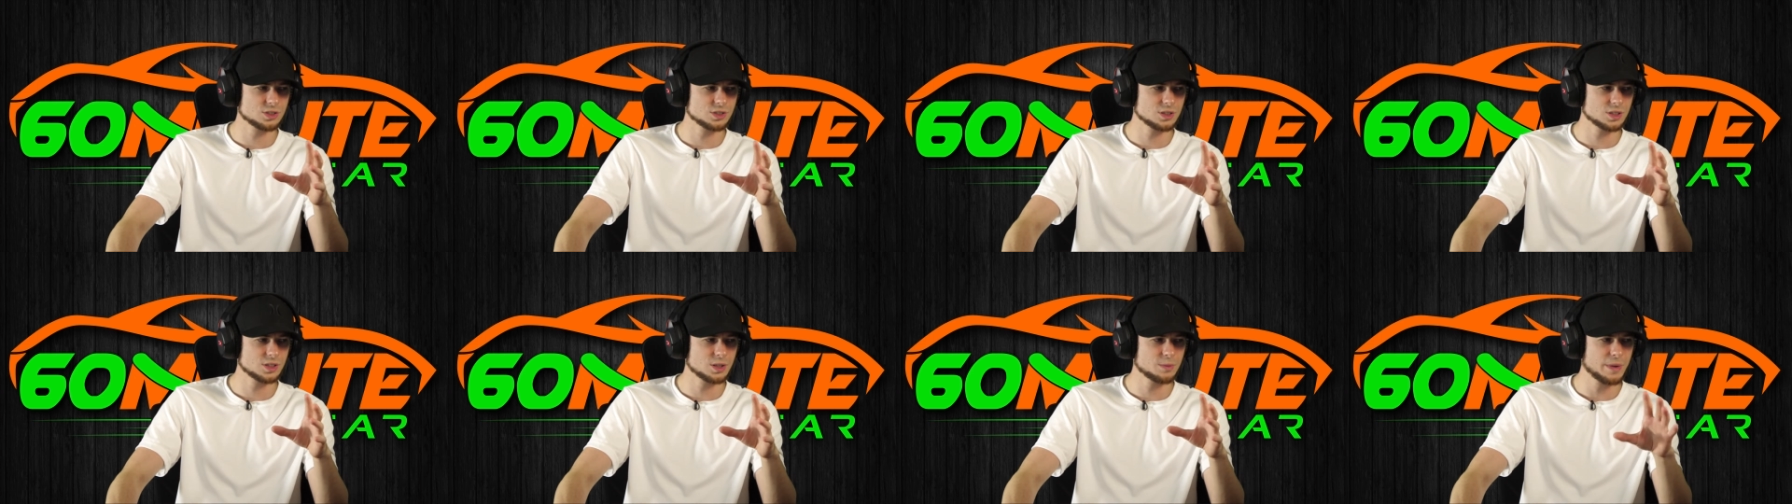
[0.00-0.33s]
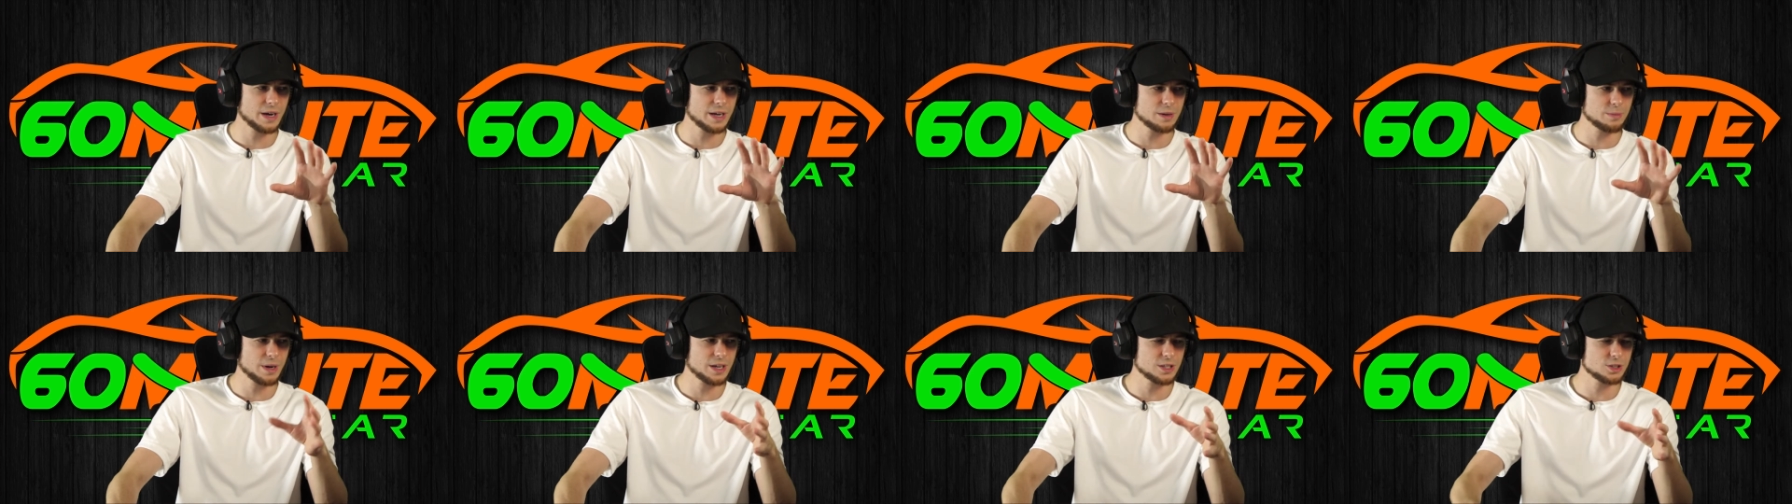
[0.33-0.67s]
Am
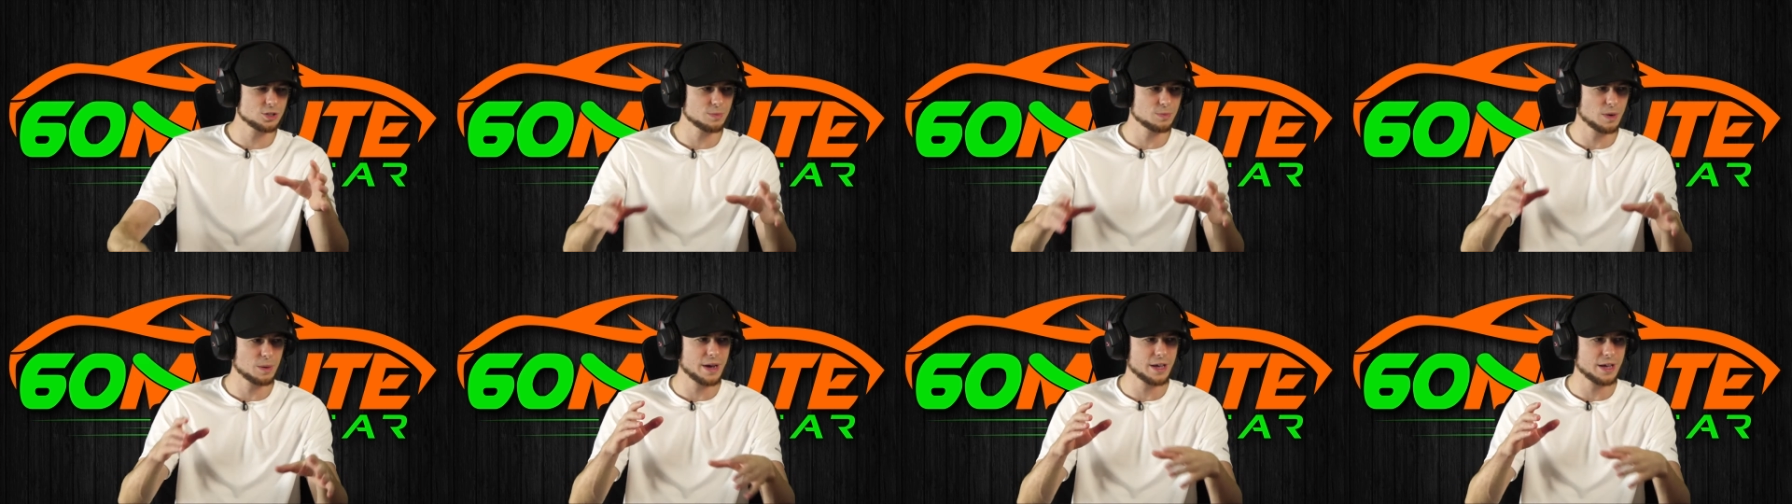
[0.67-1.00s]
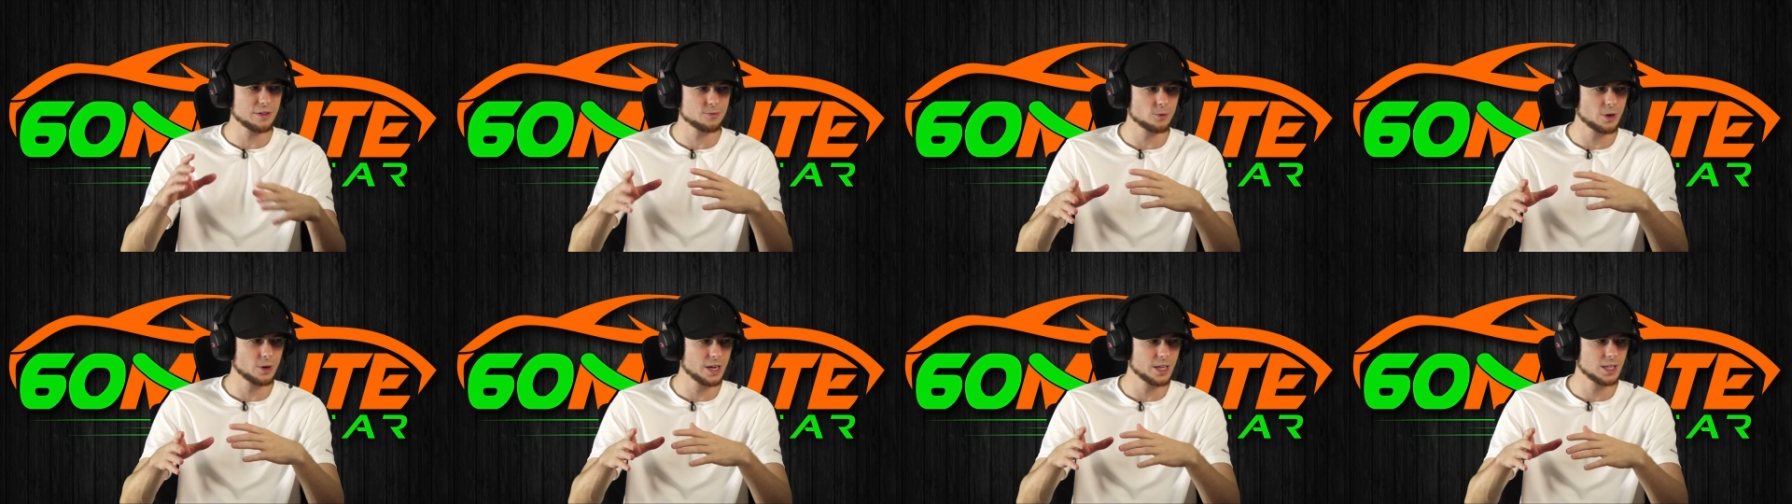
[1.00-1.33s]
I, am I doing my
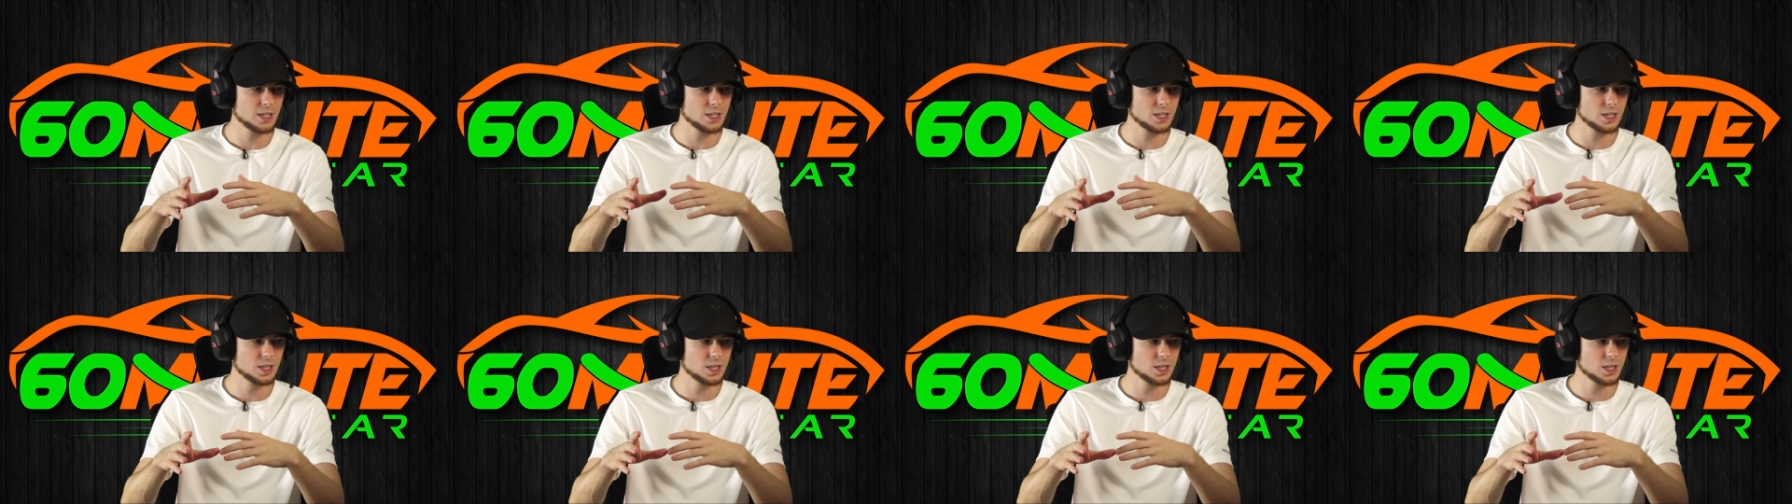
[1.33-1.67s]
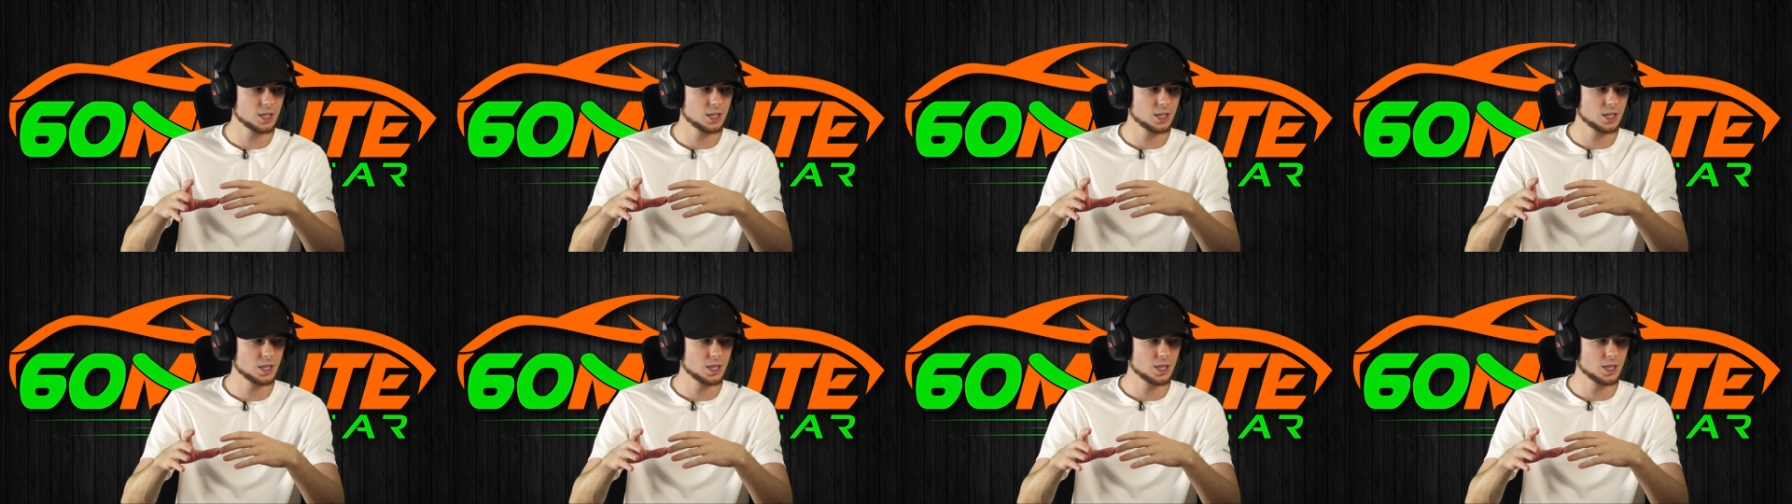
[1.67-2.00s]
math right?
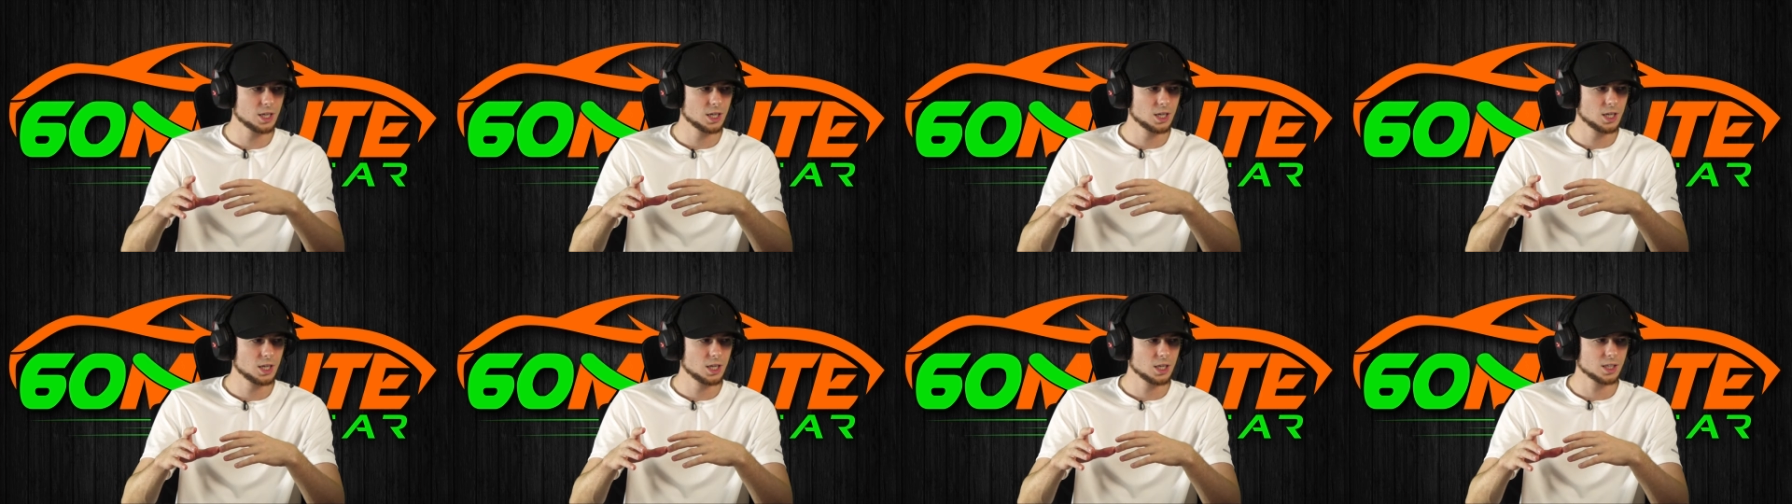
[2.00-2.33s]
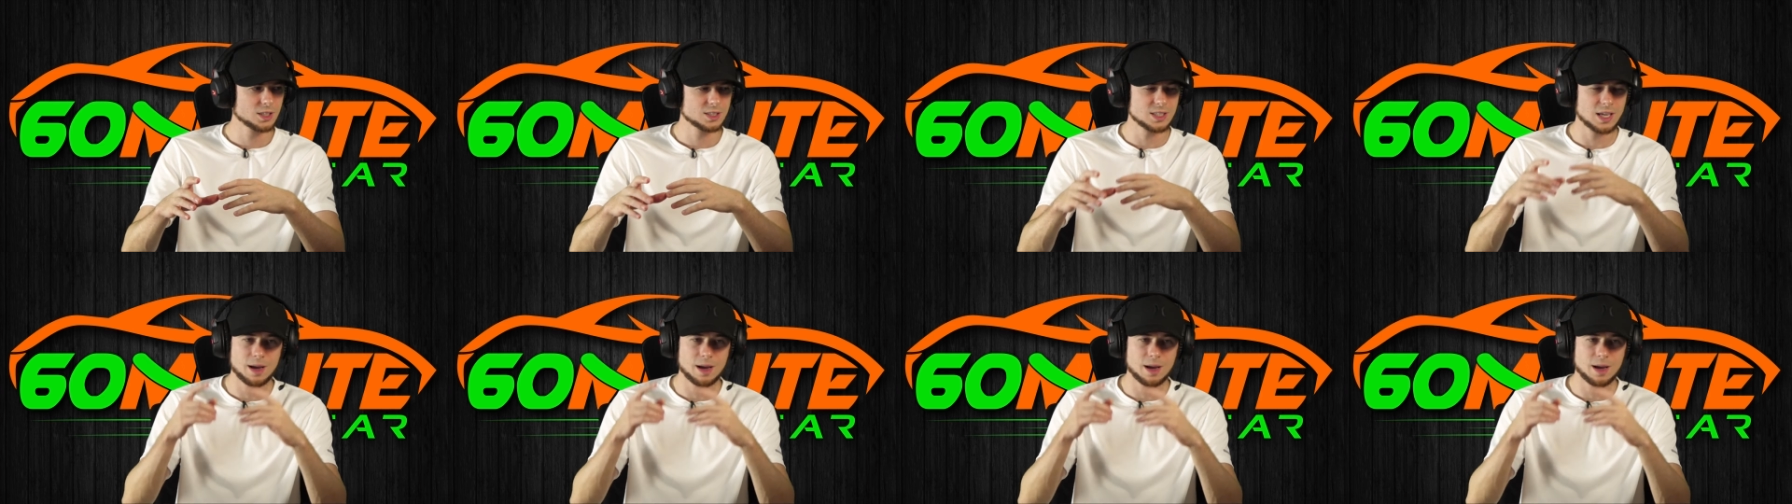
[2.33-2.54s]
Because